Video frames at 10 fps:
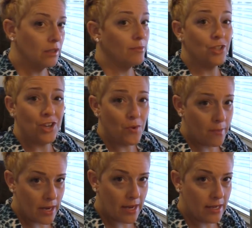I'm sure you won't
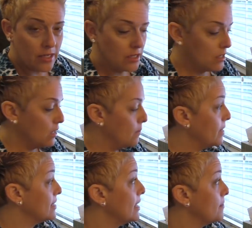mind,
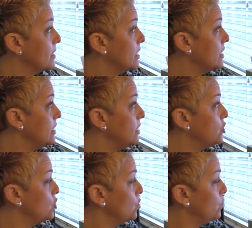because I'm gonna need
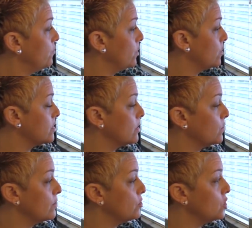to focus on
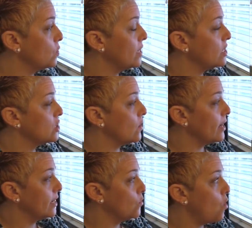what I'm doing so
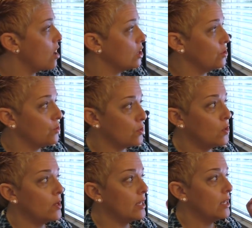I can walk you
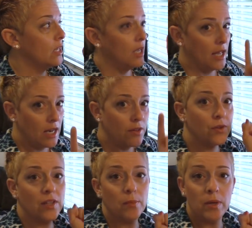through it. Another
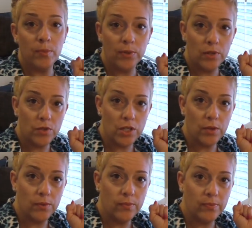thing people don't
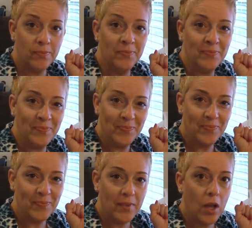do.
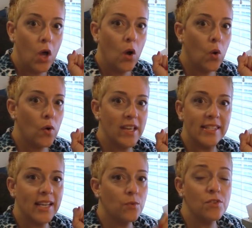Or they
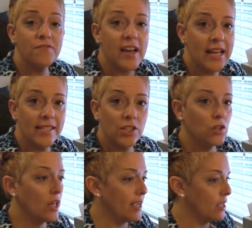say it real fast and
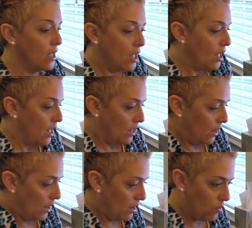you're like,
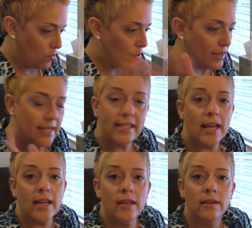what'd they
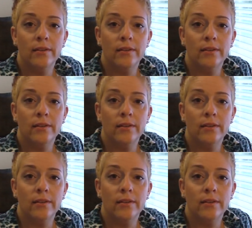say?